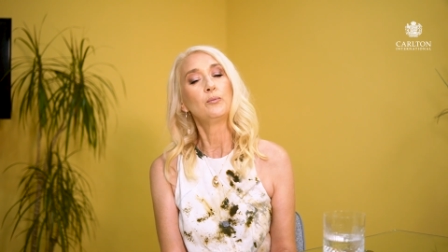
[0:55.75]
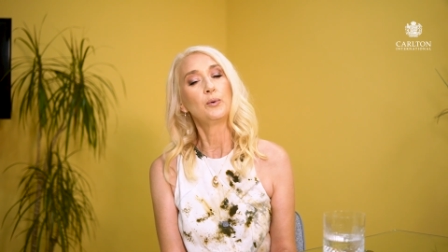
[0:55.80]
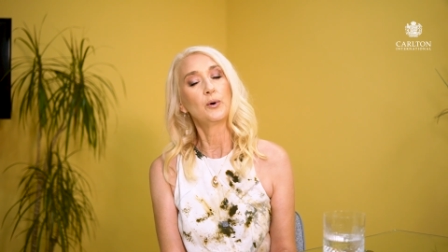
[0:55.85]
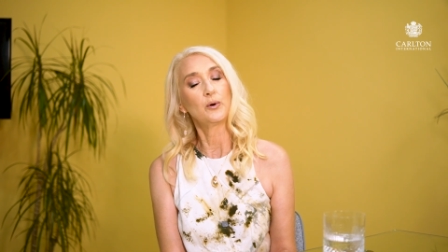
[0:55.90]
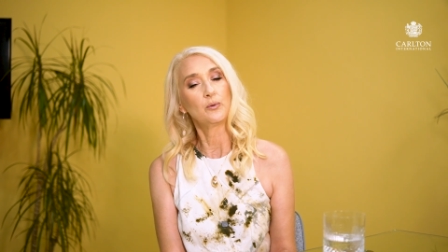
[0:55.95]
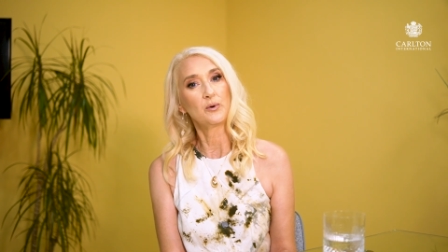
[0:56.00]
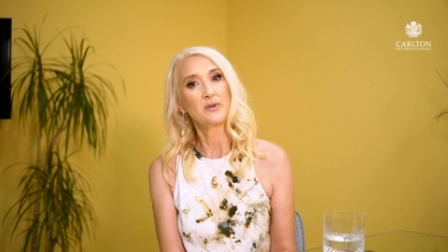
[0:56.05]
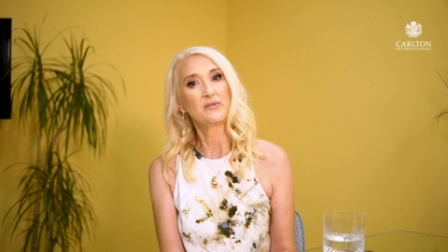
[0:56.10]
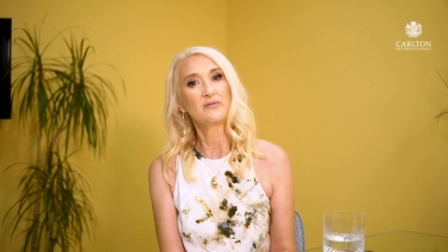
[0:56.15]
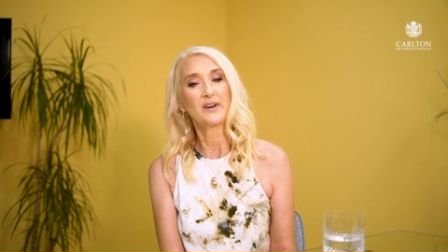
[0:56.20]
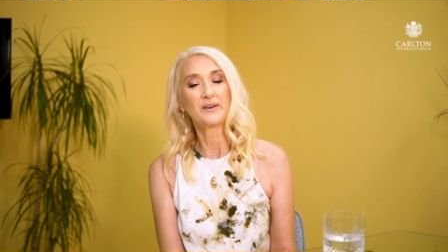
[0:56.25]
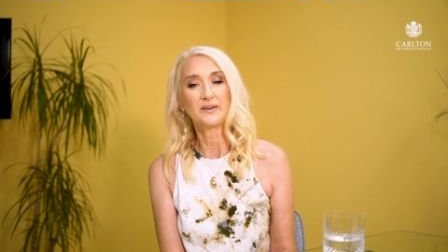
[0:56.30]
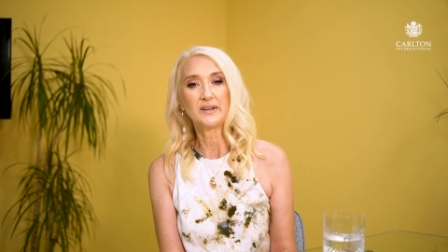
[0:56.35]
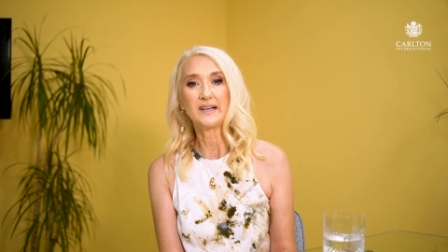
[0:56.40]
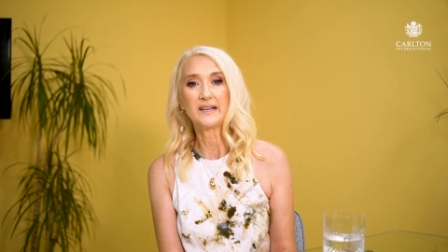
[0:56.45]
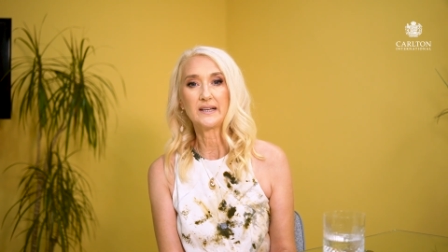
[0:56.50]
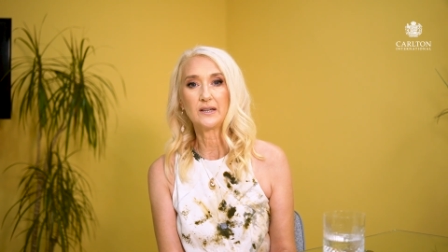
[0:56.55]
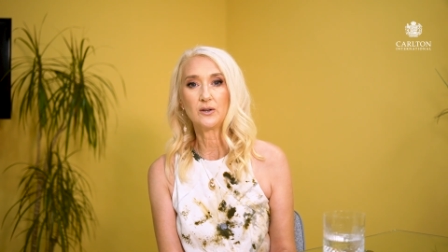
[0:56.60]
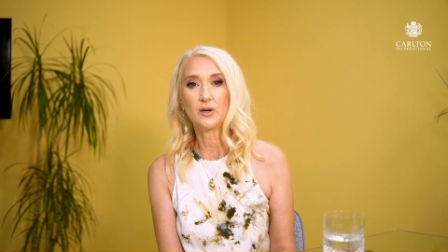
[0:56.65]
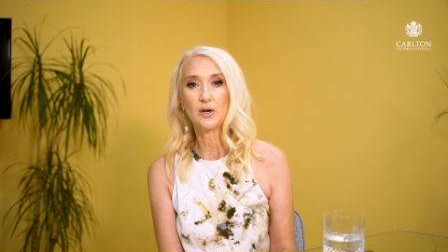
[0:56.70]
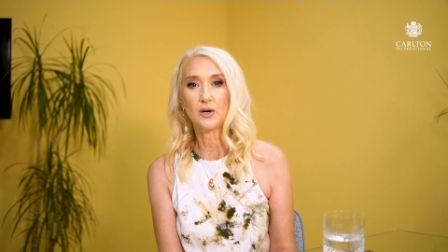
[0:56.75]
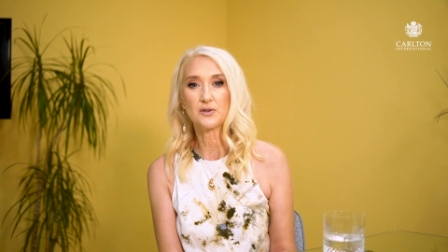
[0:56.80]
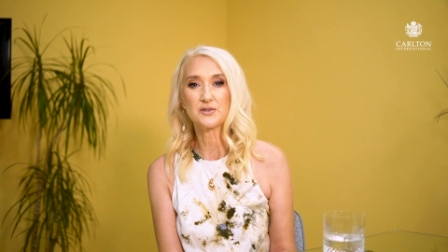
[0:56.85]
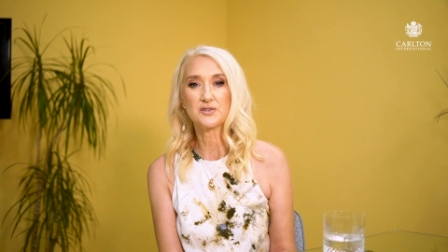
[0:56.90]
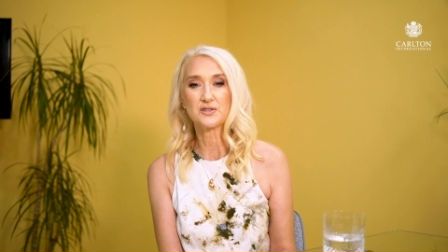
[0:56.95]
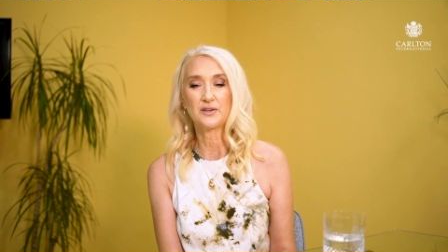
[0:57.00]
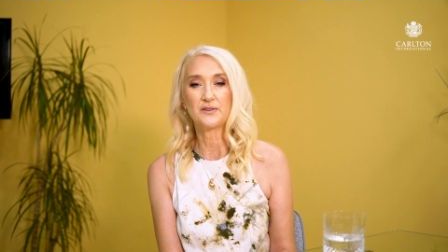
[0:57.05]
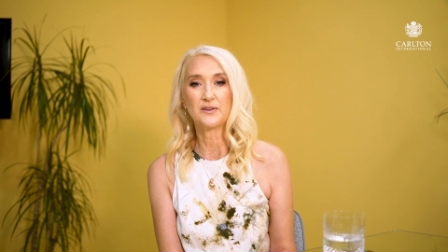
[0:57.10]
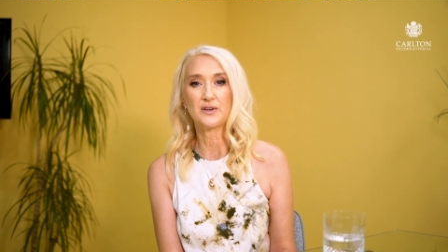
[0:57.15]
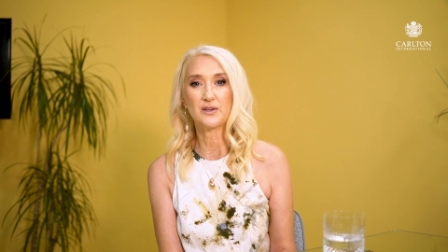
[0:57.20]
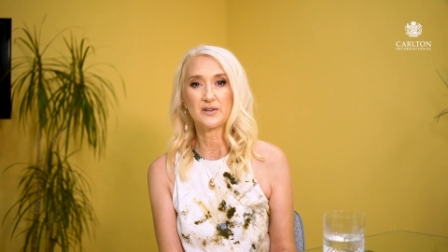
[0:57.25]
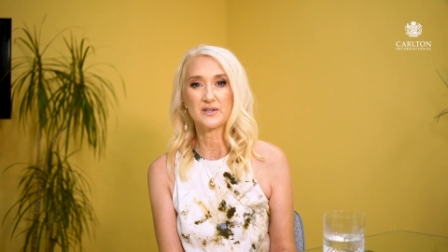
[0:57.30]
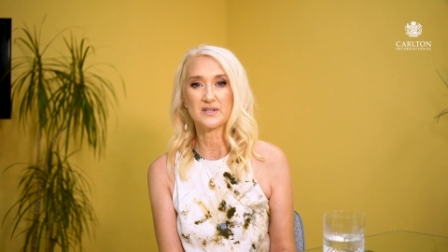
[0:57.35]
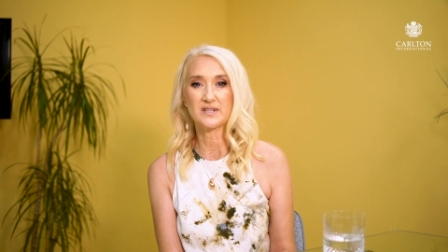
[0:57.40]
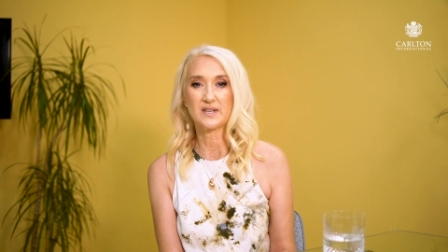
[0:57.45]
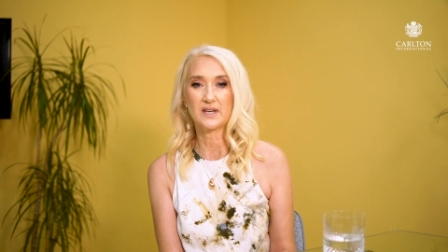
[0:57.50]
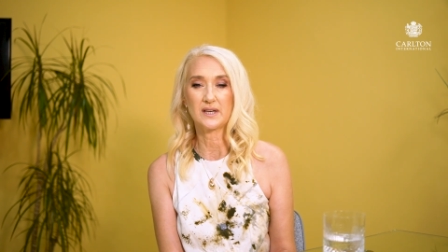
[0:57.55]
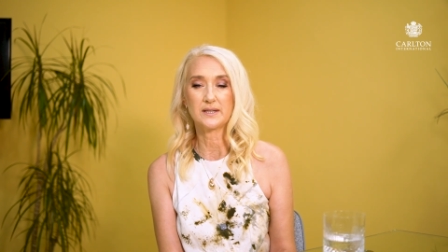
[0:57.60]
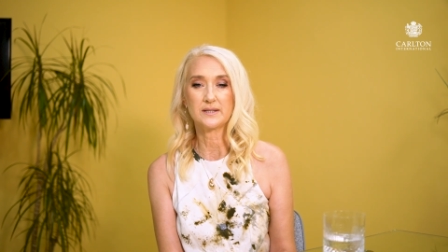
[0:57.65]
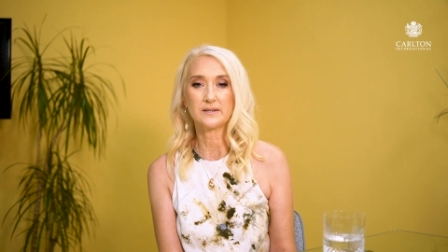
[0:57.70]
but with very little cost on the other
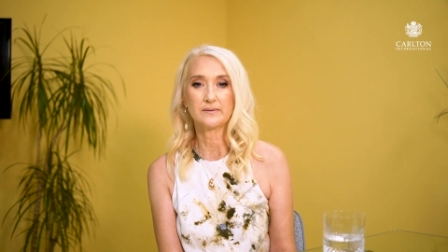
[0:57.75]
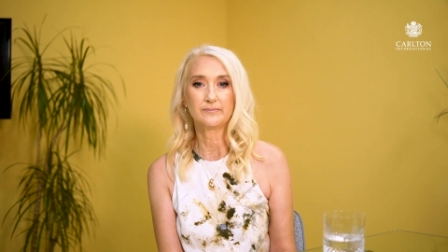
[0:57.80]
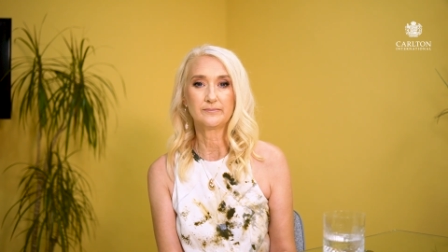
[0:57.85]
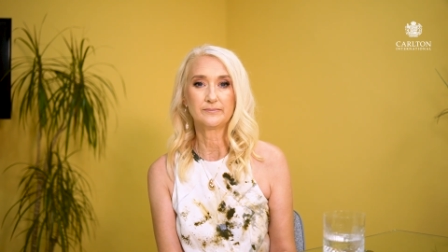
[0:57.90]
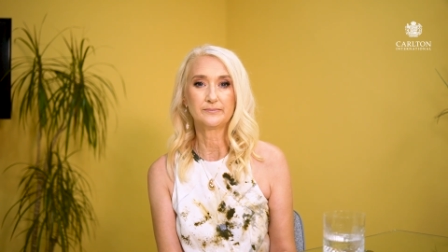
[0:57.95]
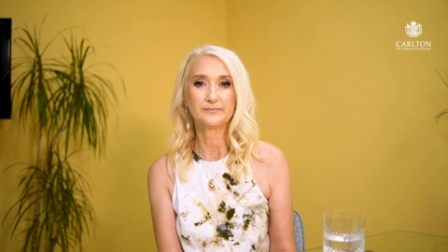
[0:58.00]
side.